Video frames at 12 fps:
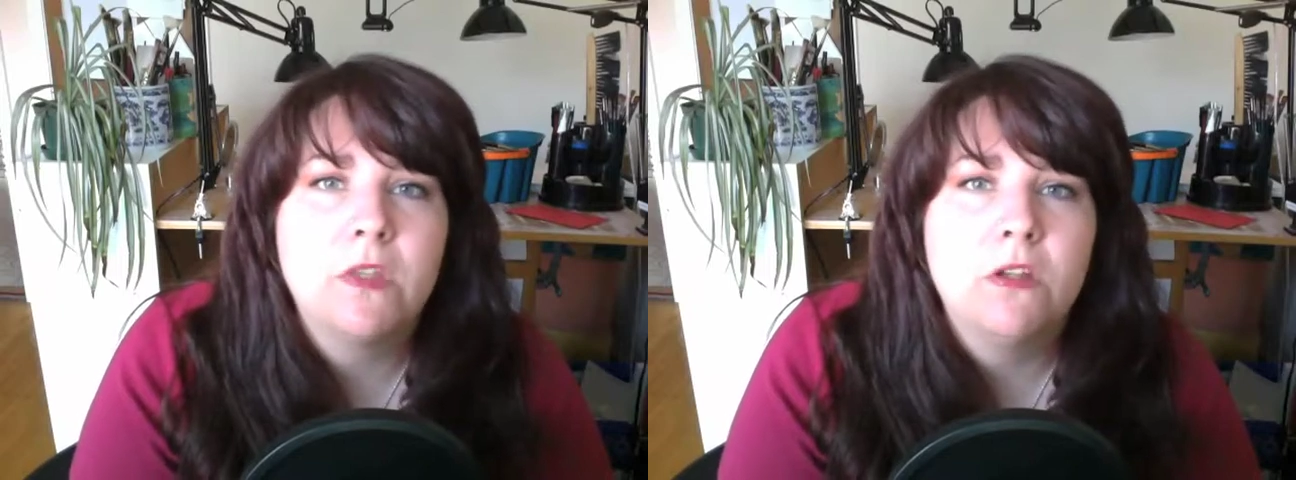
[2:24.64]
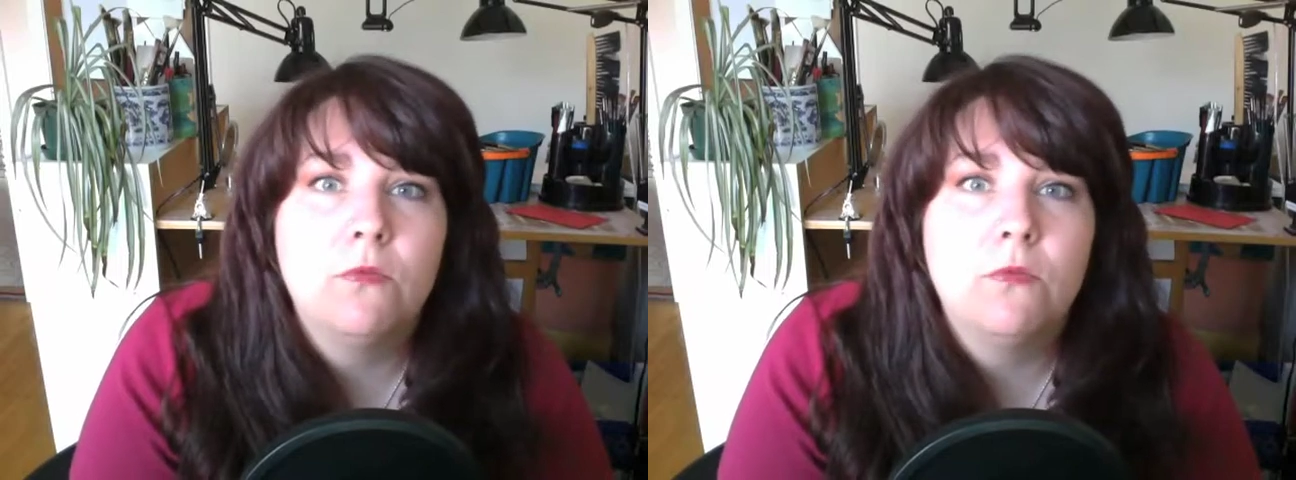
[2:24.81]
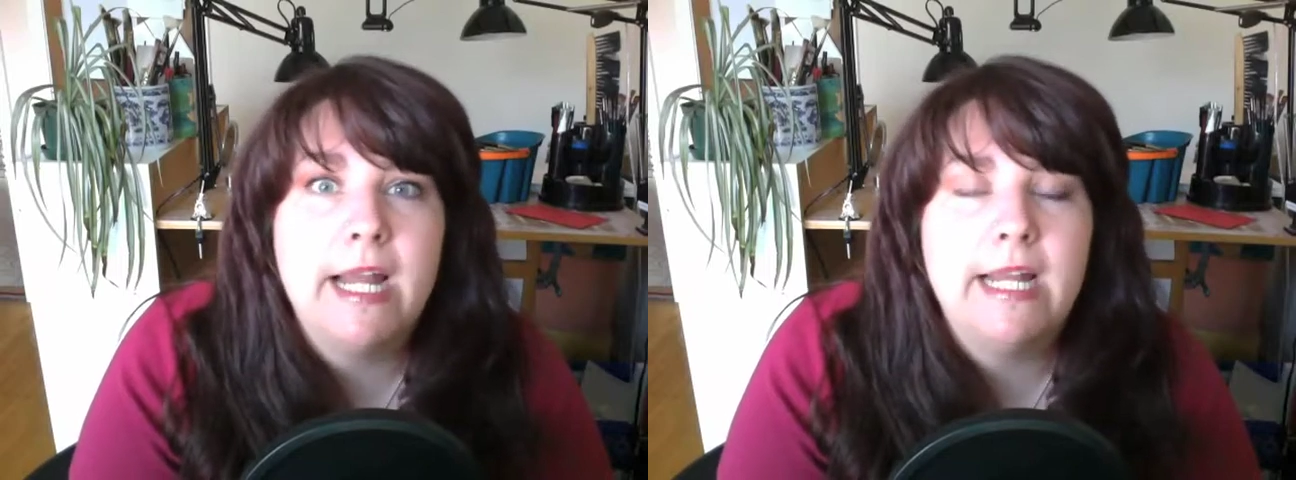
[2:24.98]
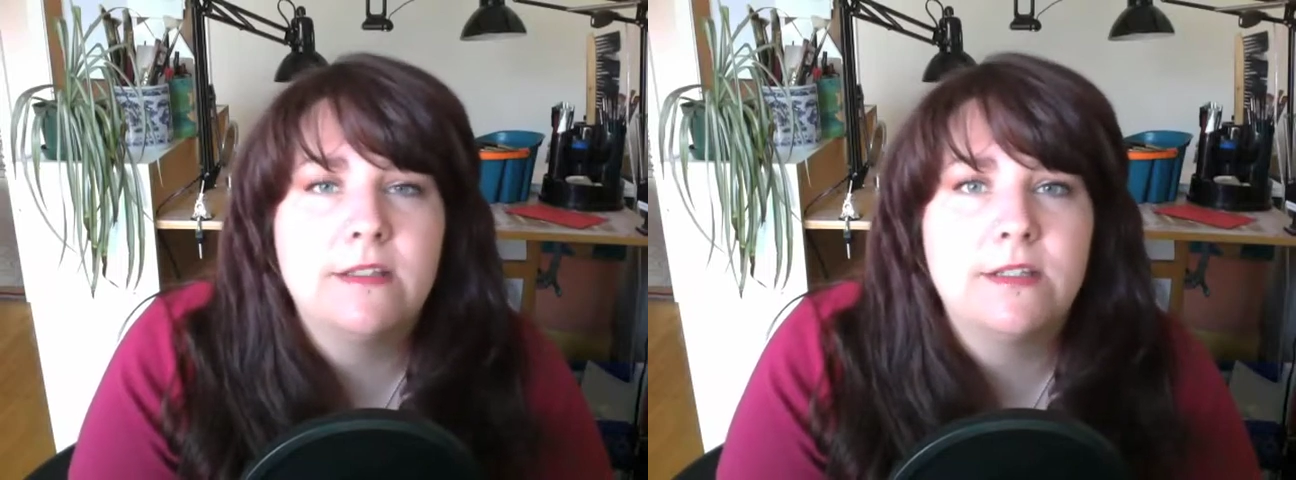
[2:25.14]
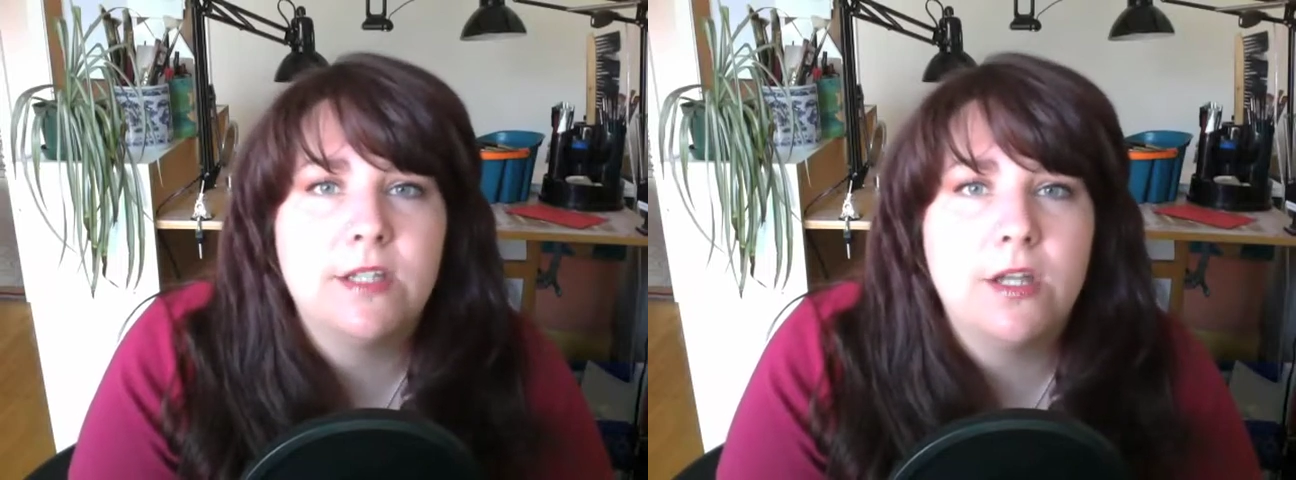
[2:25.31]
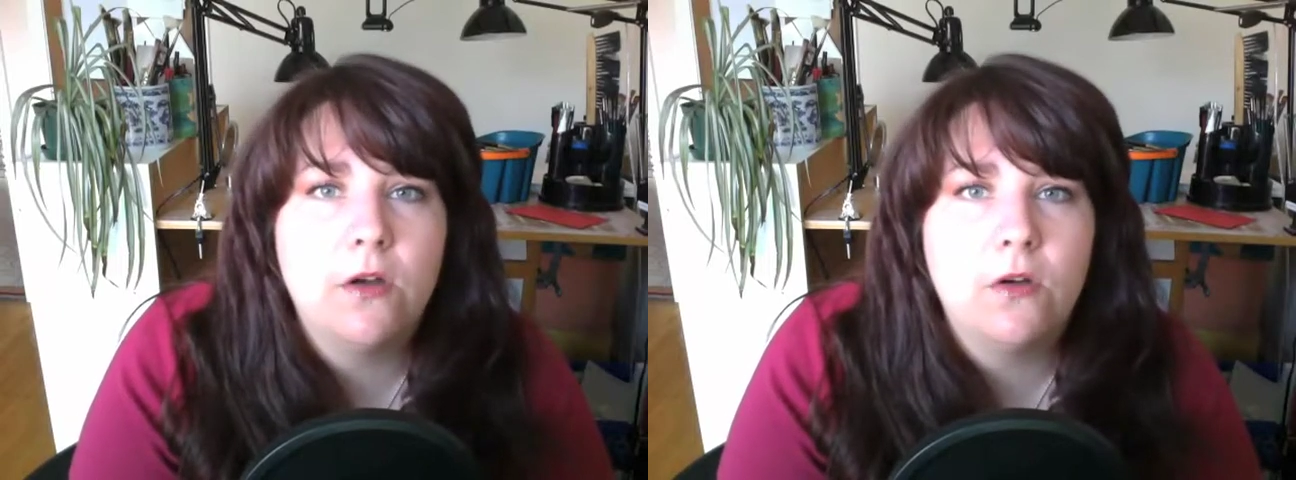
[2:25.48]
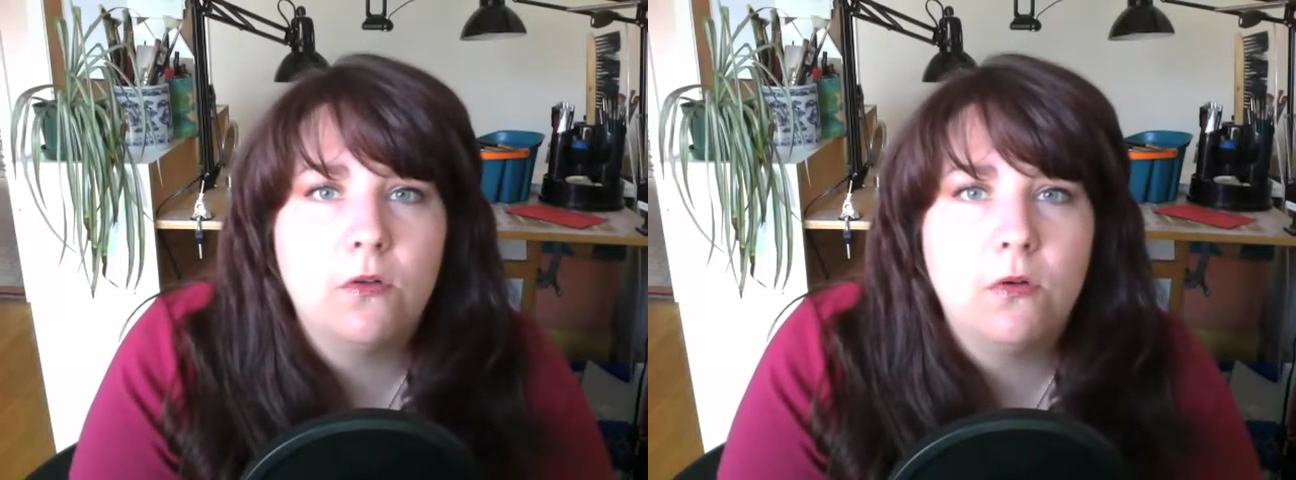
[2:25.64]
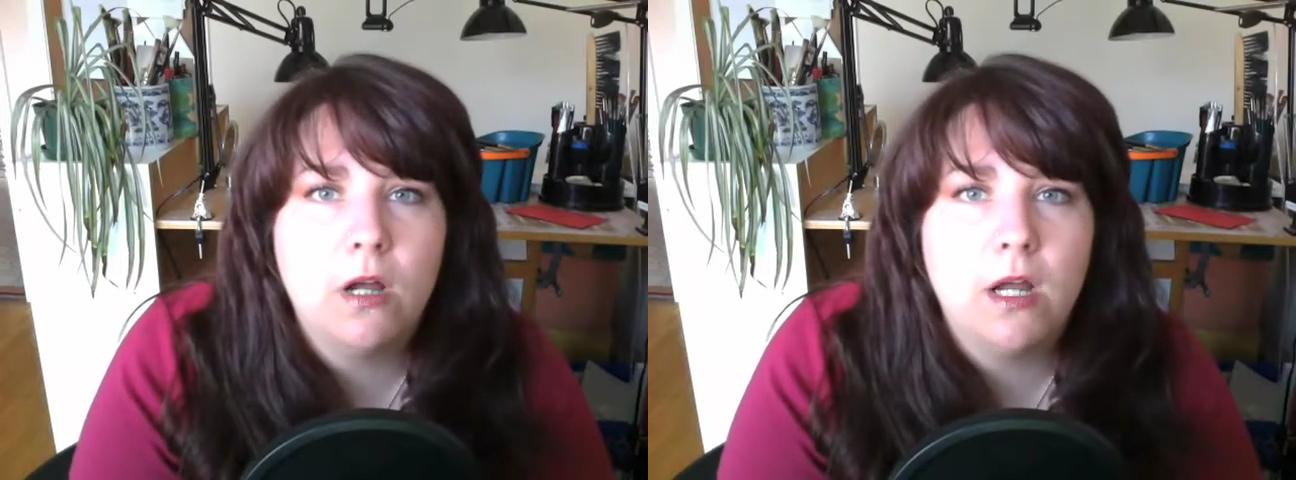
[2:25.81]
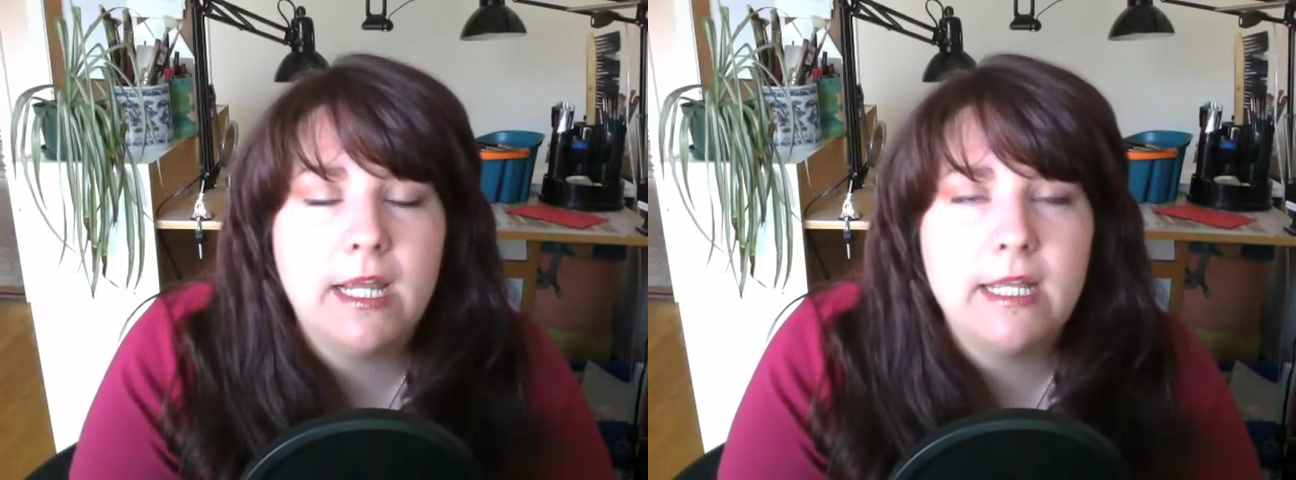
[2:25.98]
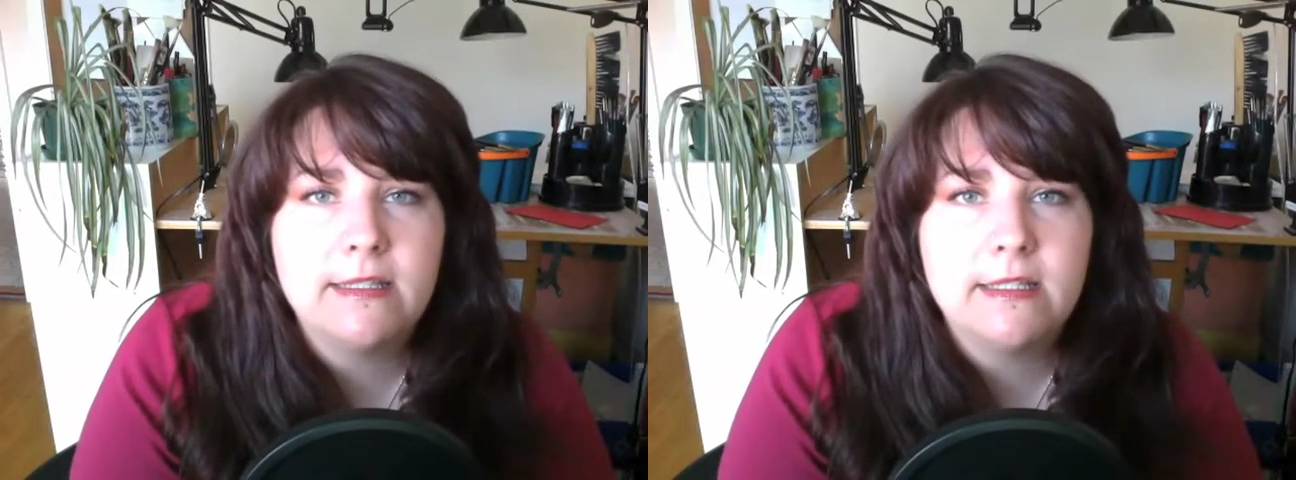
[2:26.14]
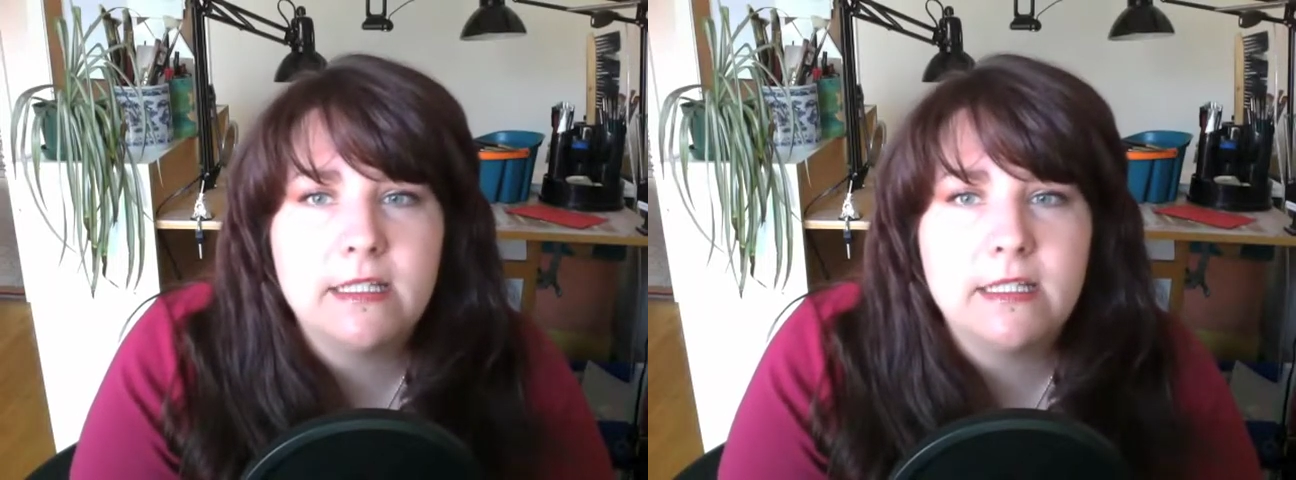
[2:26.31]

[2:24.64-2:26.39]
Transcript: Right, so it's